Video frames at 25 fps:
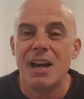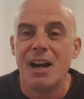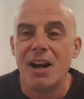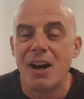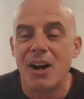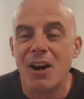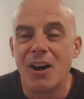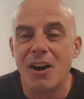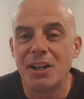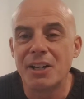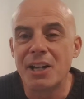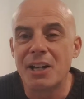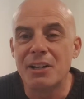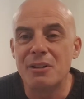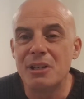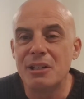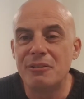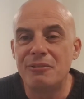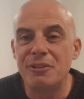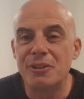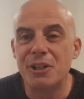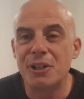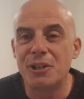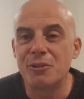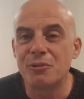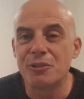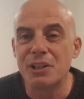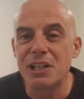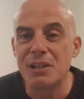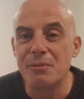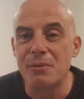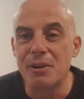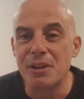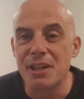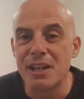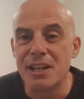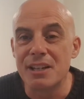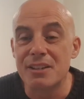I don't know if you'd agree
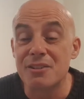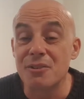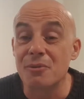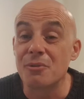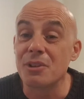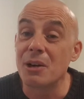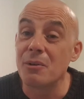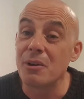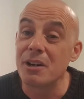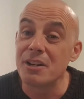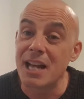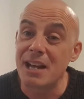with this, although I